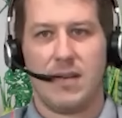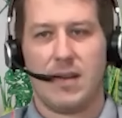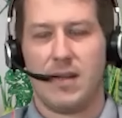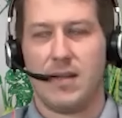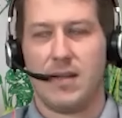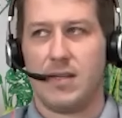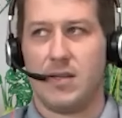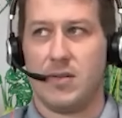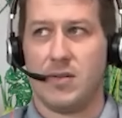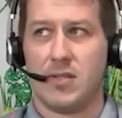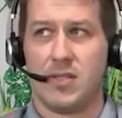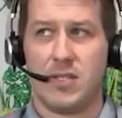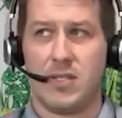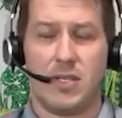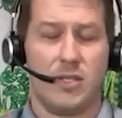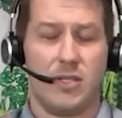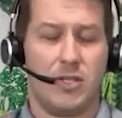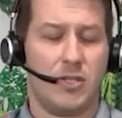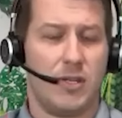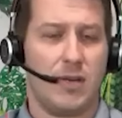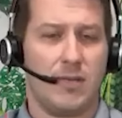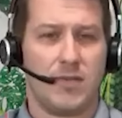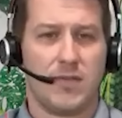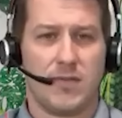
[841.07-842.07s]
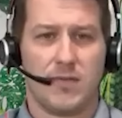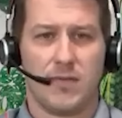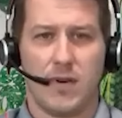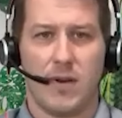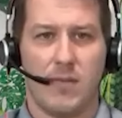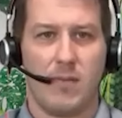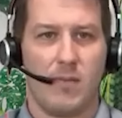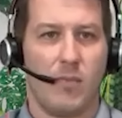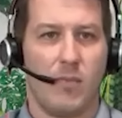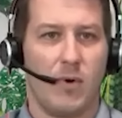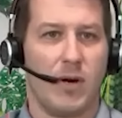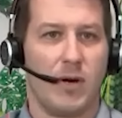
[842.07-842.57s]
I think you'll see shifts
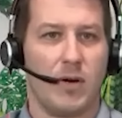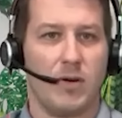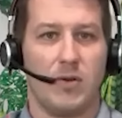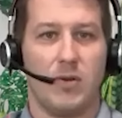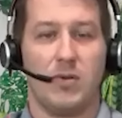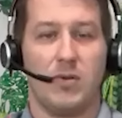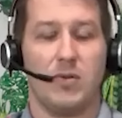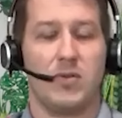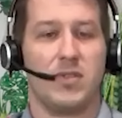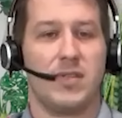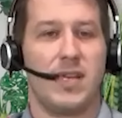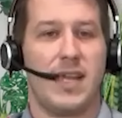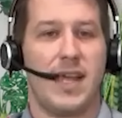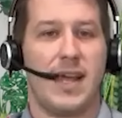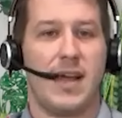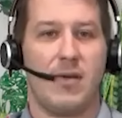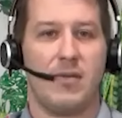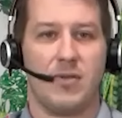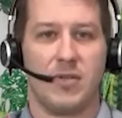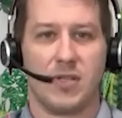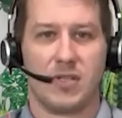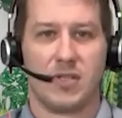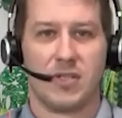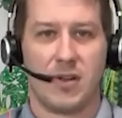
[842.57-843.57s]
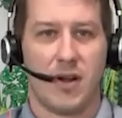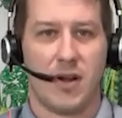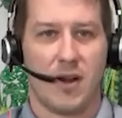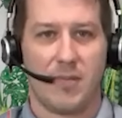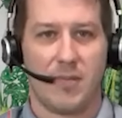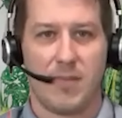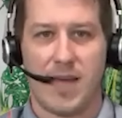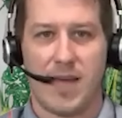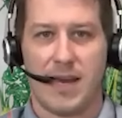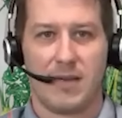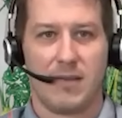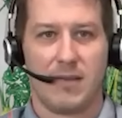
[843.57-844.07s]
from where Google's now just
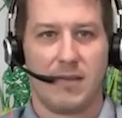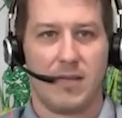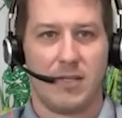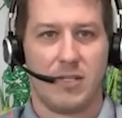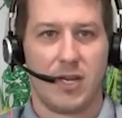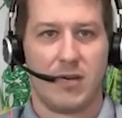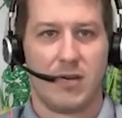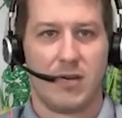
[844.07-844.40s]
automatically